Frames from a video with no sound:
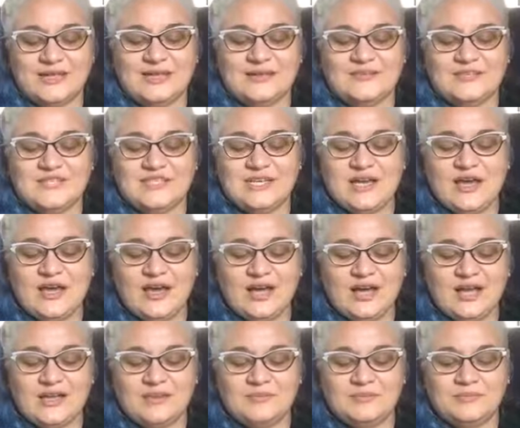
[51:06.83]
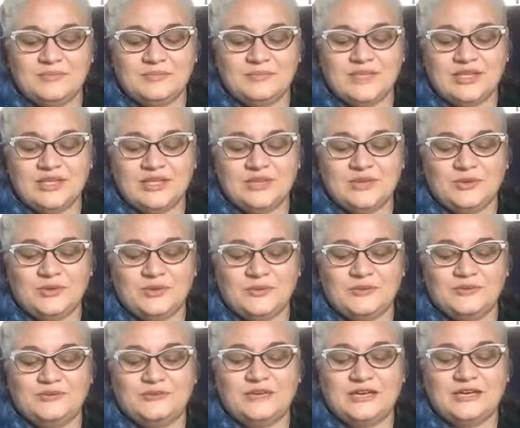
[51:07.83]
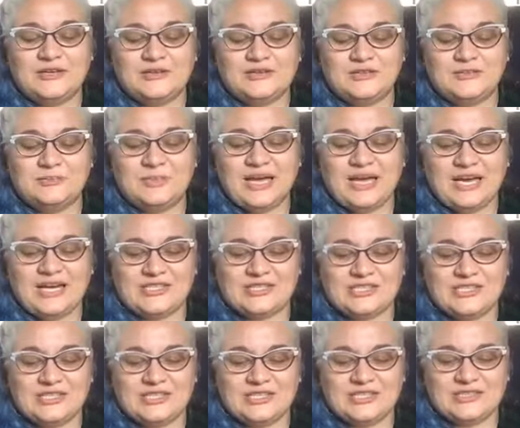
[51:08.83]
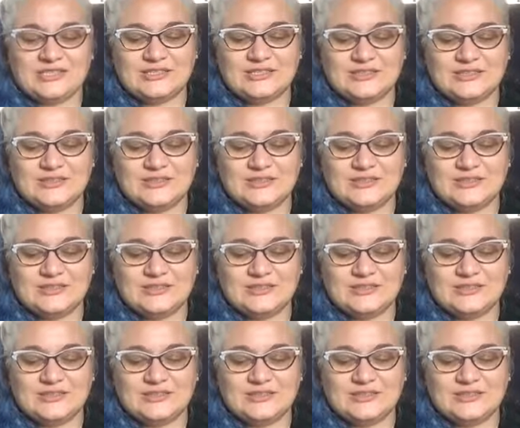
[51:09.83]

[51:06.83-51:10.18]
of a time that you felt passionate.